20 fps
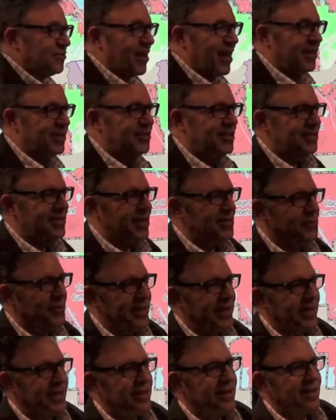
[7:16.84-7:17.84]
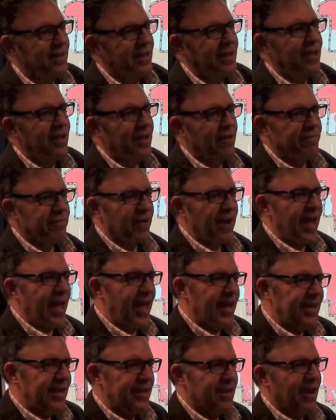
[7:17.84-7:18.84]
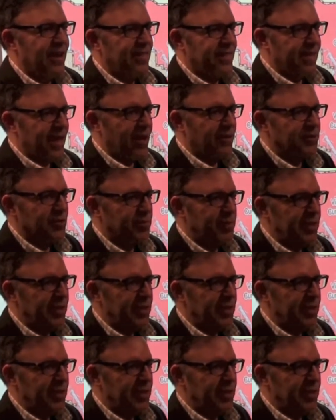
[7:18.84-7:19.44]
strategy says we need for 89,000